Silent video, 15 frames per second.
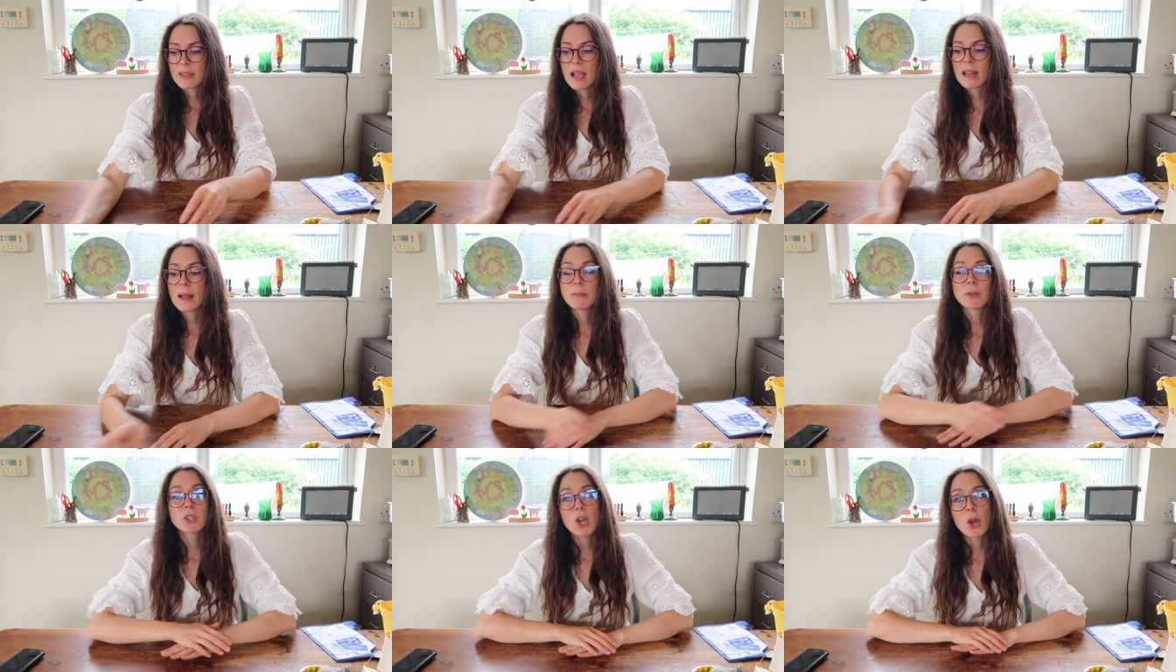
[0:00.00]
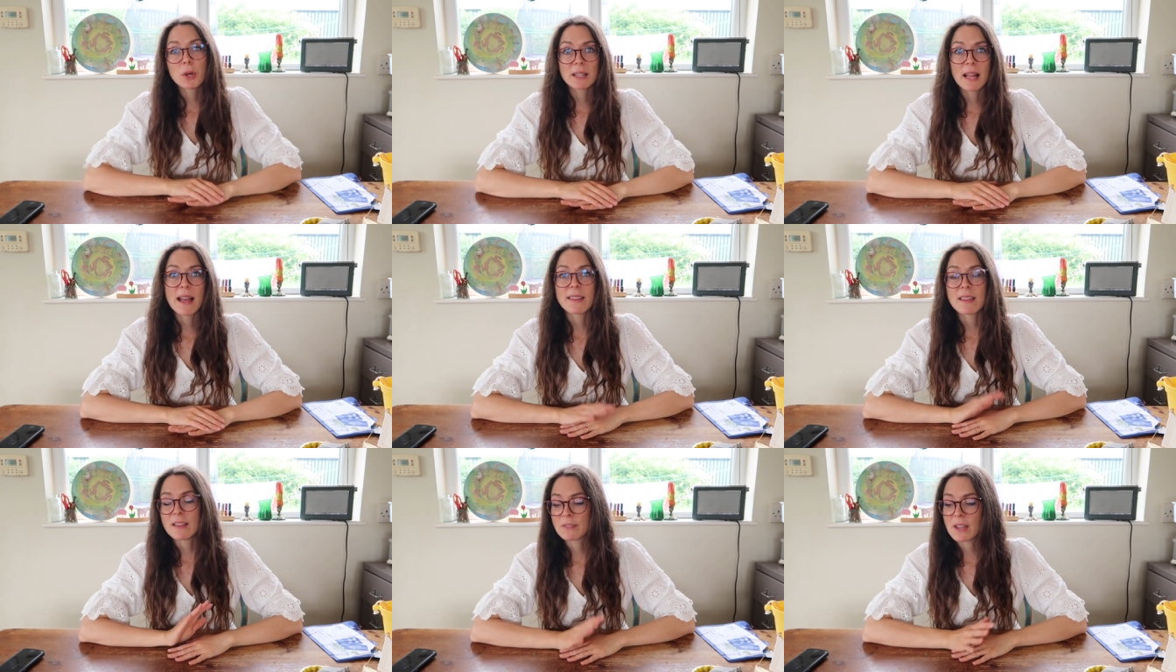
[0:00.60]
and I'm so
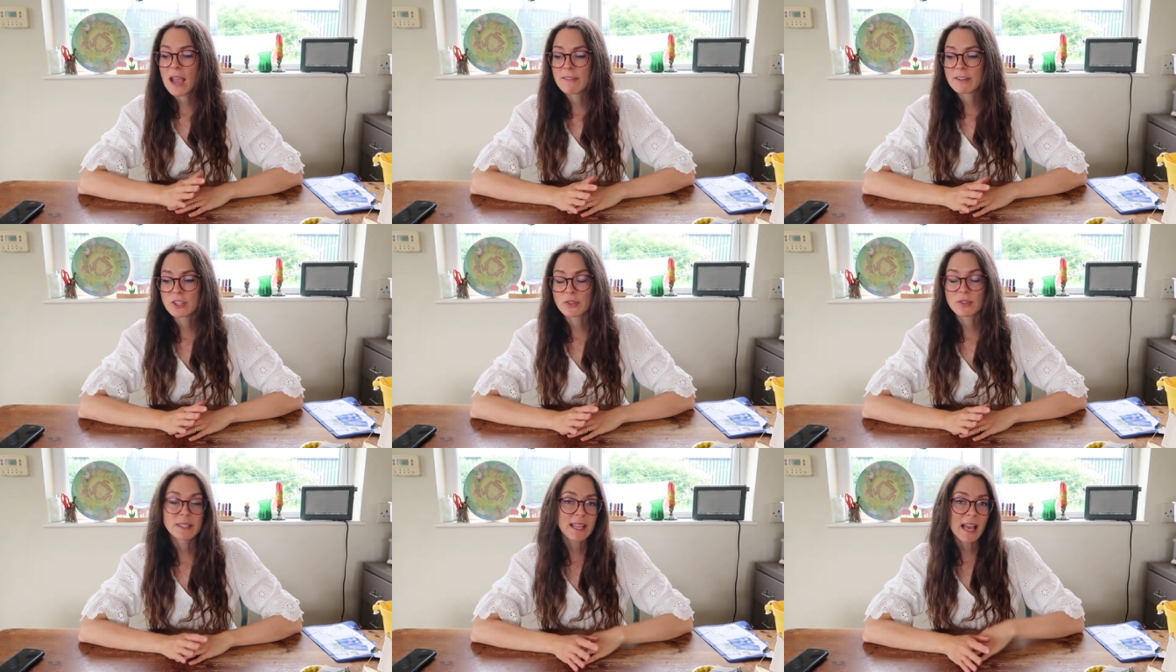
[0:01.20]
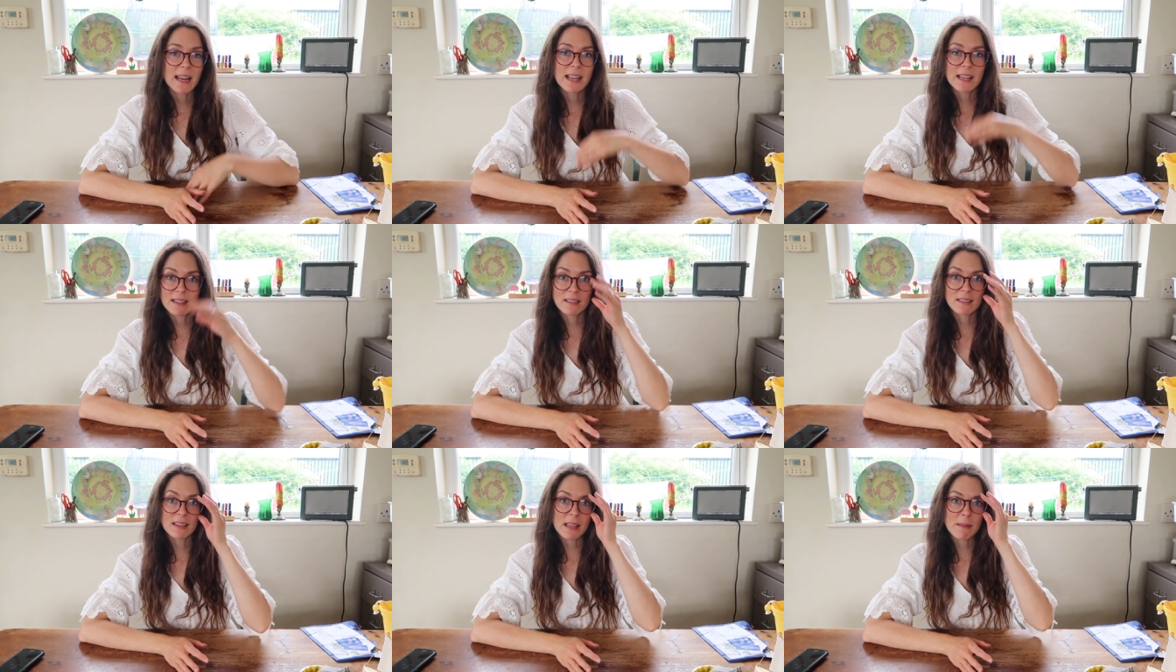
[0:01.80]
glad that they've carried on
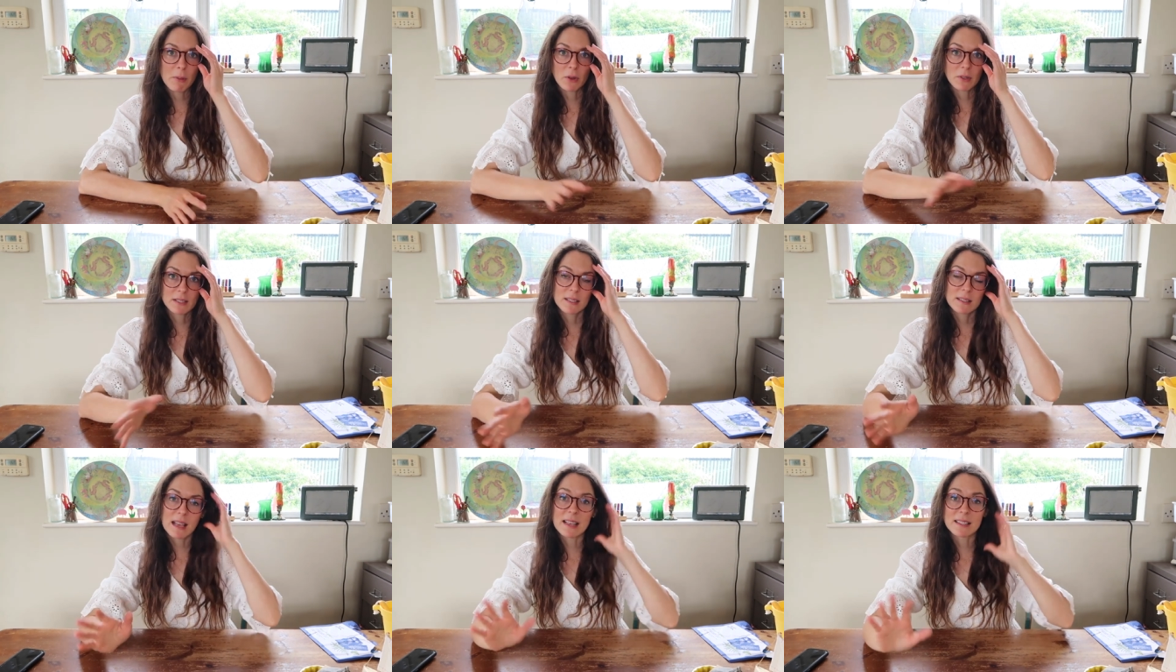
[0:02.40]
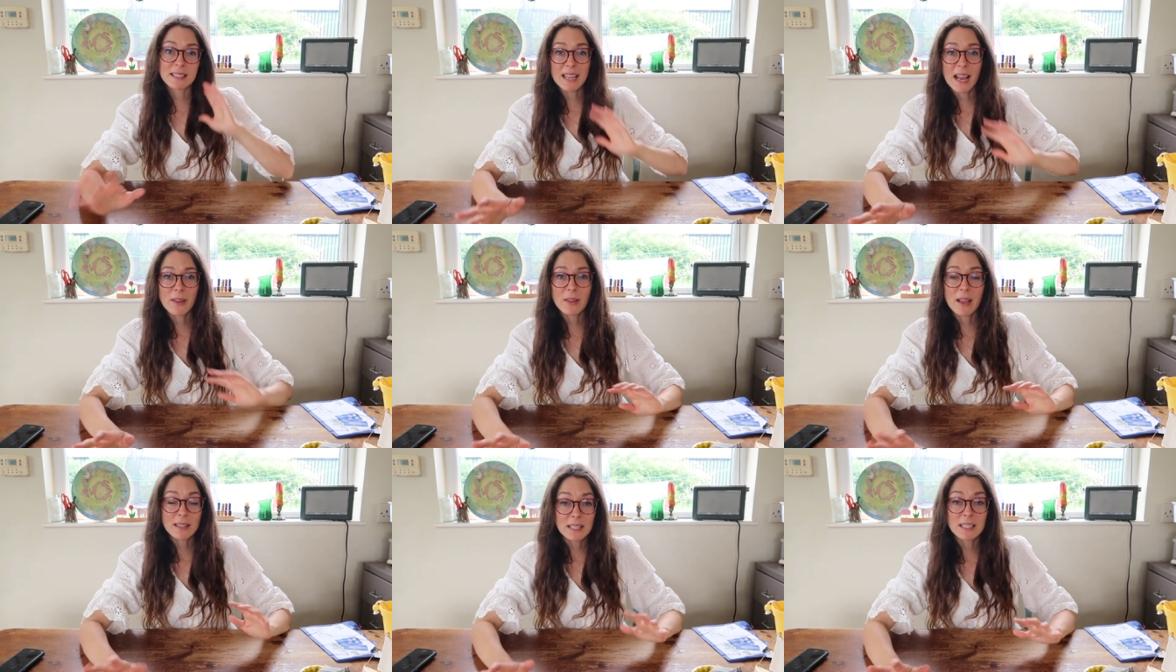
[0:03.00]
selling the boxes as a
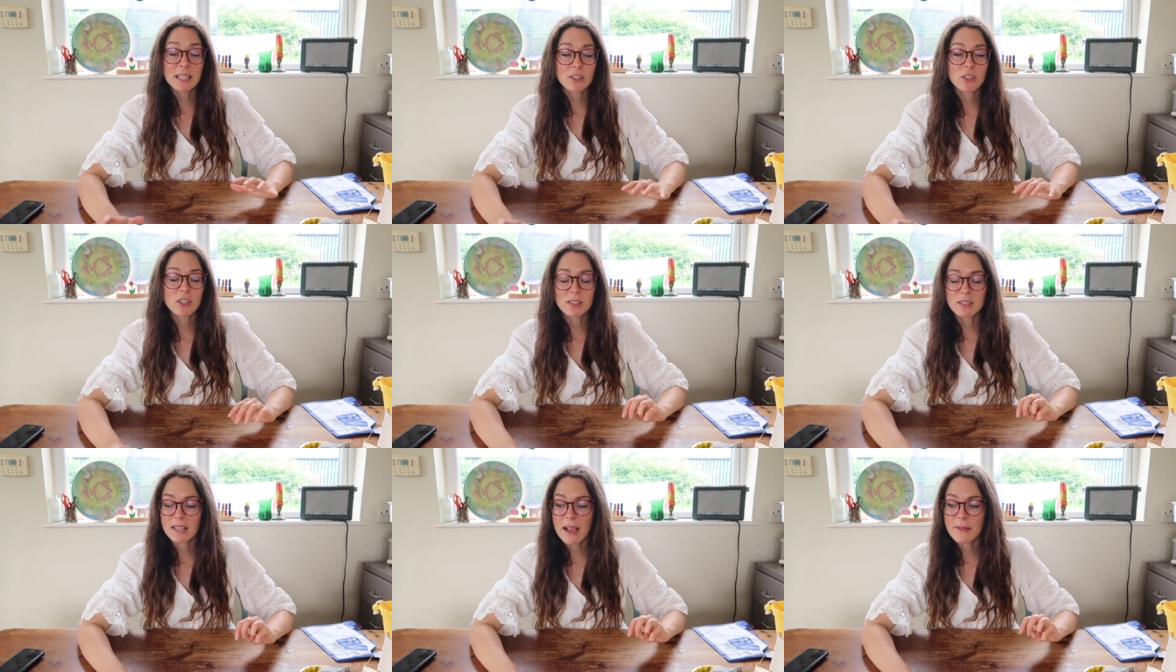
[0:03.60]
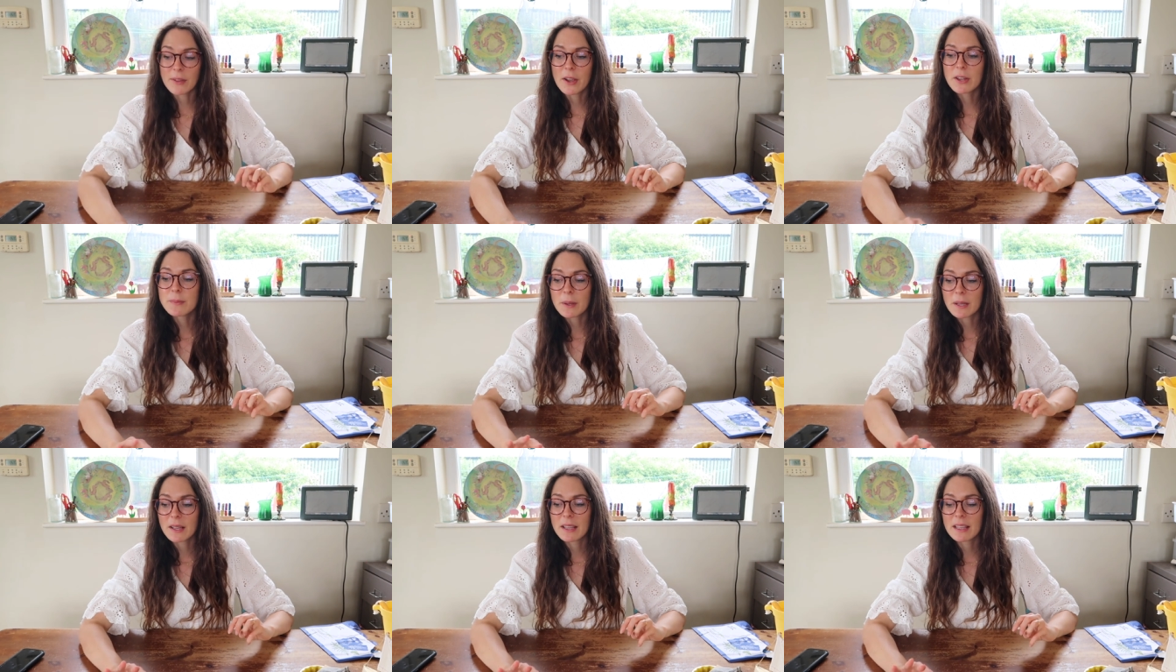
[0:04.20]
down as a digital
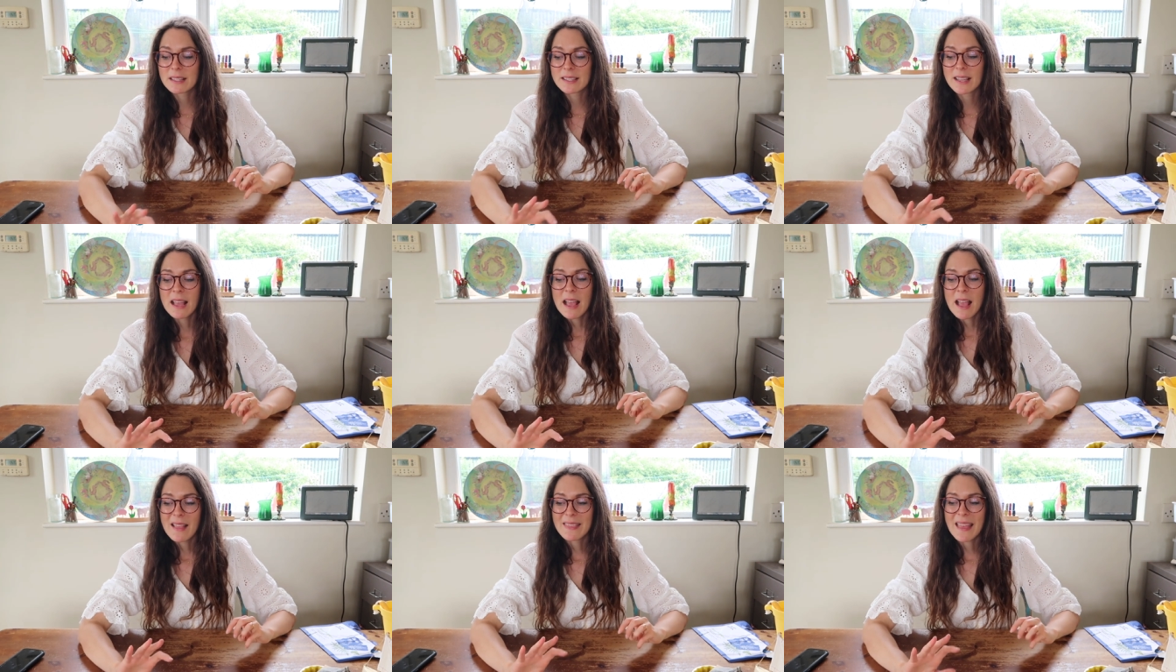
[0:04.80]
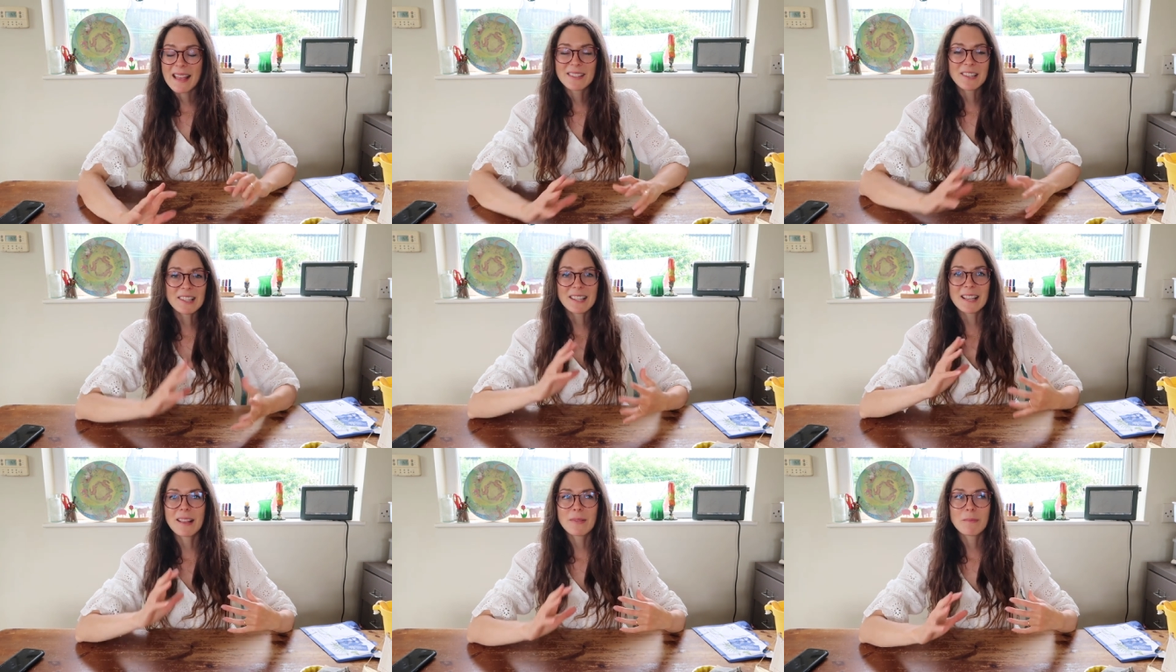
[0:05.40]
download because they're
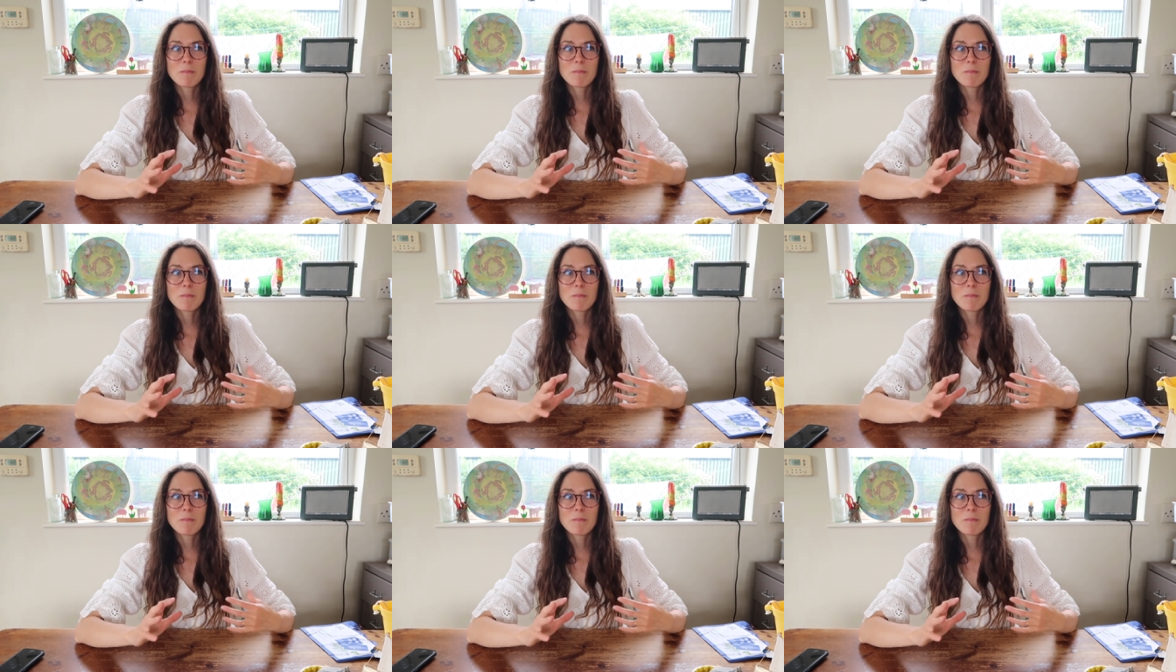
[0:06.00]
just